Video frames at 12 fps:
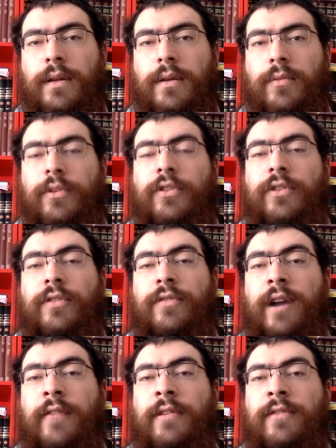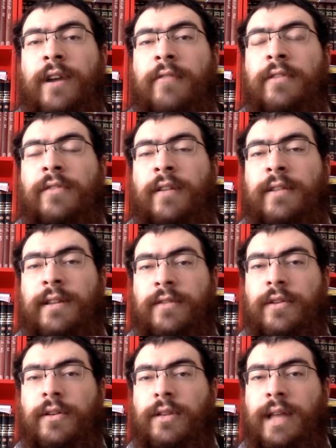which is a very, very, very
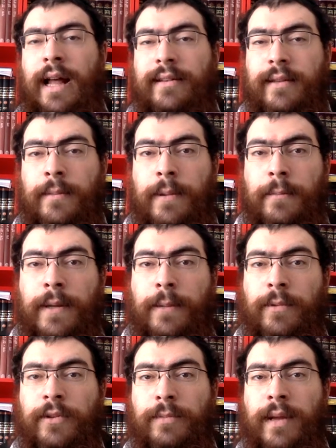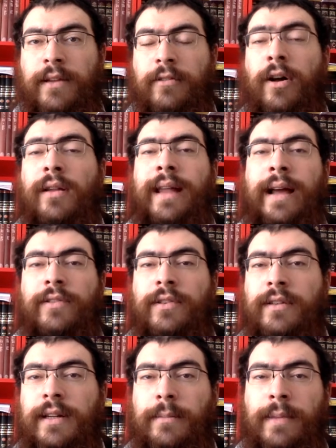difficult concept, and people spend their whole lives
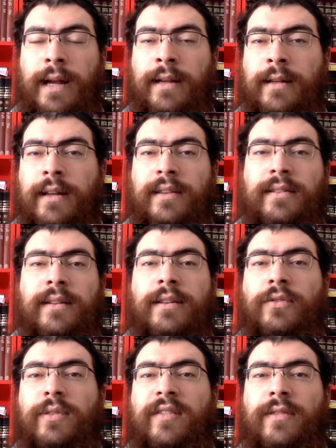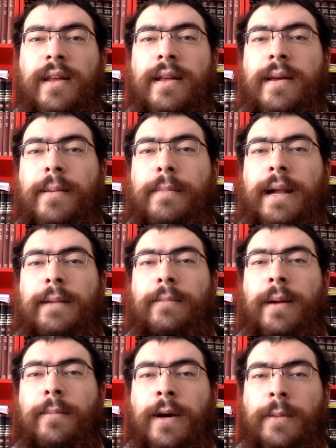learning about it. And in Chassidus, we have many
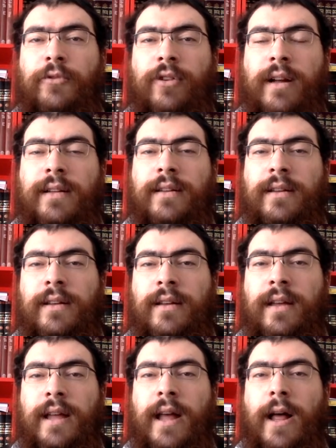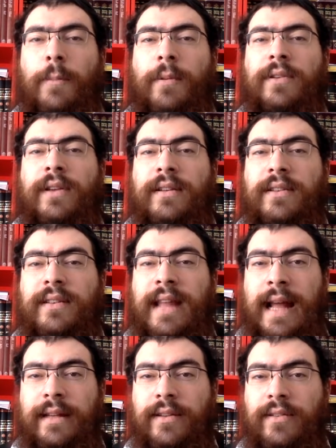Maimarim trying to help us
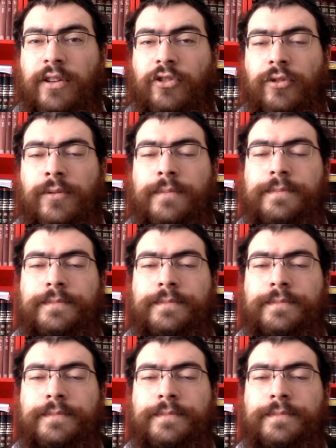understand this issue.